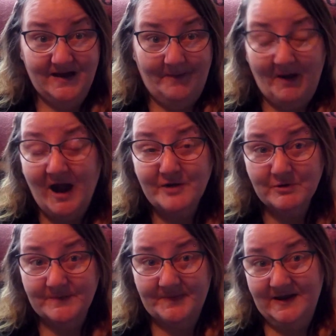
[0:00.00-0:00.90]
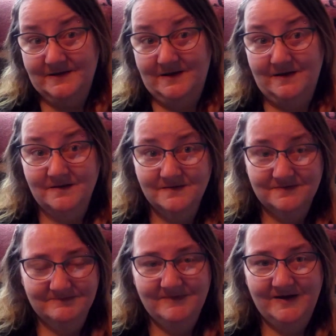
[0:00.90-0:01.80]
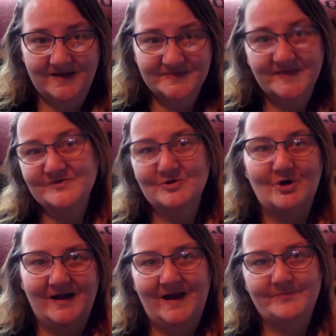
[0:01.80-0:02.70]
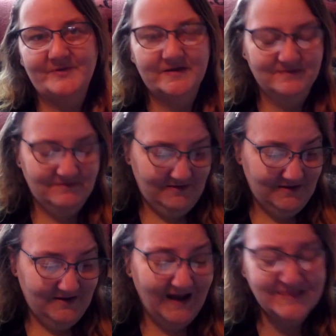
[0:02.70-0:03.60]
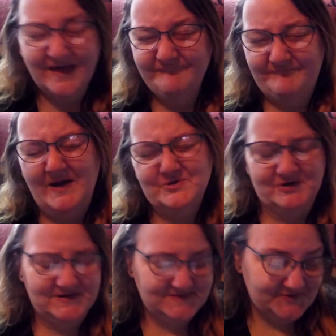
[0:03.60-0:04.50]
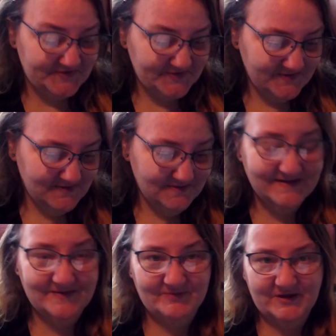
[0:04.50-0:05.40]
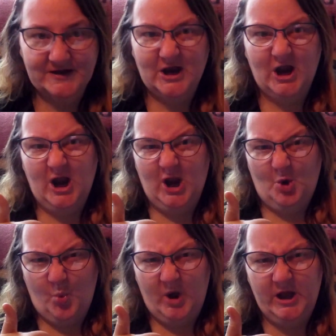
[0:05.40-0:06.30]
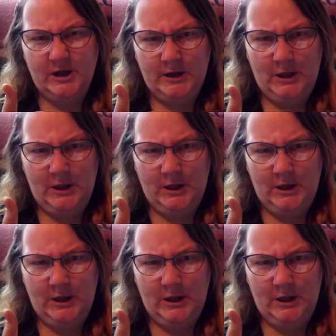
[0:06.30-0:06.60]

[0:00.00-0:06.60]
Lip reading: pirate panda. And then they're all happy. I love pirates. And I'm like, man.